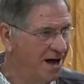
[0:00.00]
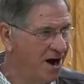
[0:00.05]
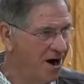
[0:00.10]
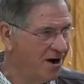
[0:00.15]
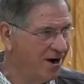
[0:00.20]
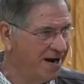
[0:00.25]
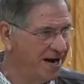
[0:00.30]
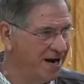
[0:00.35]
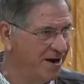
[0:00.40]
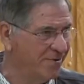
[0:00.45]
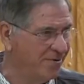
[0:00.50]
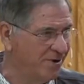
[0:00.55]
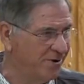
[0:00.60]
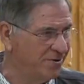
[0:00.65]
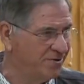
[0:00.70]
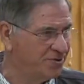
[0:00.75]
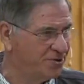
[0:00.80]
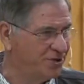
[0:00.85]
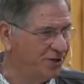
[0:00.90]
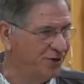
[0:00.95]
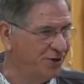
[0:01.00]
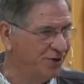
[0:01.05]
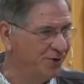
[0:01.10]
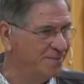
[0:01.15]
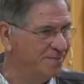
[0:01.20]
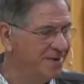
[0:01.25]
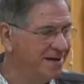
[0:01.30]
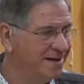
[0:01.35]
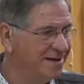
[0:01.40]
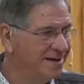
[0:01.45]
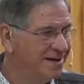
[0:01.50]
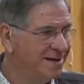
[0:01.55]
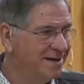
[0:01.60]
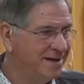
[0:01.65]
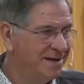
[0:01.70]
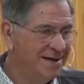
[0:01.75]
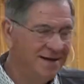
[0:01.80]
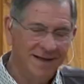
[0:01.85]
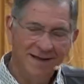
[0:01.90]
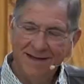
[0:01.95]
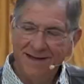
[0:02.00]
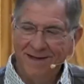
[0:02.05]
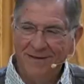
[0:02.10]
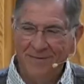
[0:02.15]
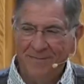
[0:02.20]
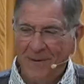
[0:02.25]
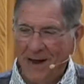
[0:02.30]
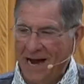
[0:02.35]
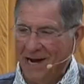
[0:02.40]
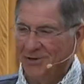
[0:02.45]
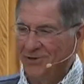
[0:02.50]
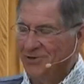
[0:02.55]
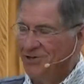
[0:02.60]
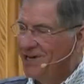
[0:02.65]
our hero's tomb. And pastor